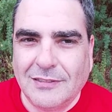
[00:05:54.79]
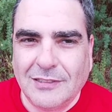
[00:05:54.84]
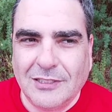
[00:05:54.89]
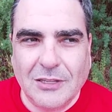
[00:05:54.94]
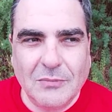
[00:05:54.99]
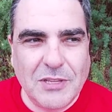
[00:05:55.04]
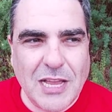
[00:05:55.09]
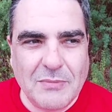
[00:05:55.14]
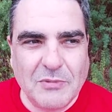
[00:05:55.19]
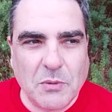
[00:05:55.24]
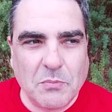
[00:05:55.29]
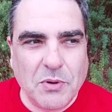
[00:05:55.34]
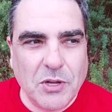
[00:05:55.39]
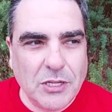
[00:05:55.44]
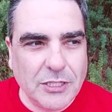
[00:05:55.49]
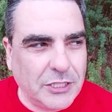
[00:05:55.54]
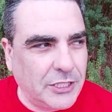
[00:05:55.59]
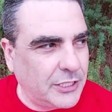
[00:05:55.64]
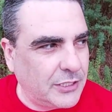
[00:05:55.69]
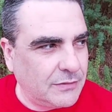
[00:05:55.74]
Sometimes a
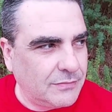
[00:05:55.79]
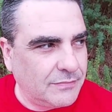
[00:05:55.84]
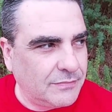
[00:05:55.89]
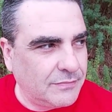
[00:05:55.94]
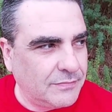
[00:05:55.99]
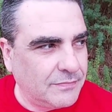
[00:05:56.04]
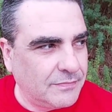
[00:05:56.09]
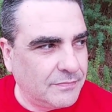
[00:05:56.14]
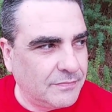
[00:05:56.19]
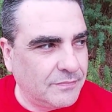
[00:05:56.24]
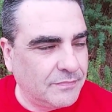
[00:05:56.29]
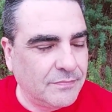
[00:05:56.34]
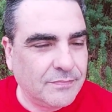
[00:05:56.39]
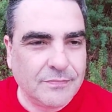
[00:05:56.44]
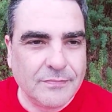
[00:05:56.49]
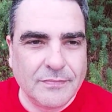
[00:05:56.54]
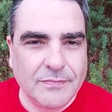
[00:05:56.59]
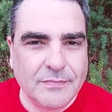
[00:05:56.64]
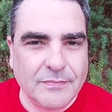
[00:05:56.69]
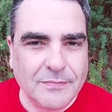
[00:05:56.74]
bunch.
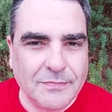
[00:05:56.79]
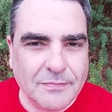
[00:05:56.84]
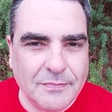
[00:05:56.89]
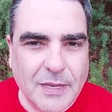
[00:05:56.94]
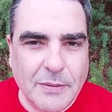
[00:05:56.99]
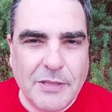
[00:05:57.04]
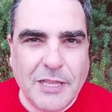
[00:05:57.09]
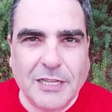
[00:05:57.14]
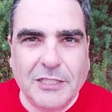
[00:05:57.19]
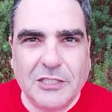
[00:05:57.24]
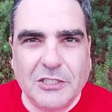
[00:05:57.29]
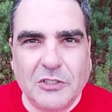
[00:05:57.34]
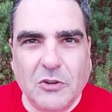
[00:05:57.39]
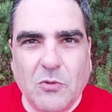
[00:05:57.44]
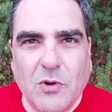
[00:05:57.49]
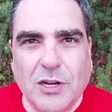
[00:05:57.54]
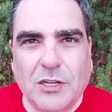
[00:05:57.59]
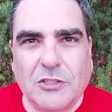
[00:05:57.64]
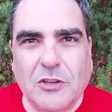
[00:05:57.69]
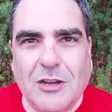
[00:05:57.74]
Maybe they just
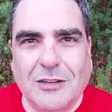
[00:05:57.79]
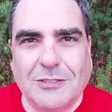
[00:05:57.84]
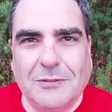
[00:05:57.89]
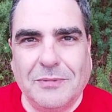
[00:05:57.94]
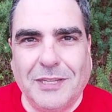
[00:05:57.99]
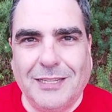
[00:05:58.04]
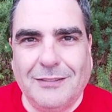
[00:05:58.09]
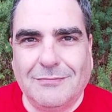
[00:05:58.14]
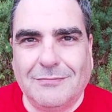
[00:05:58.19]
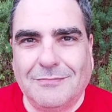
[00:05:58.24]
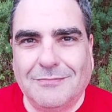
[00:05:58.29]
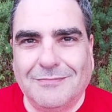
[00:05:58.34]
don't want to talk to me.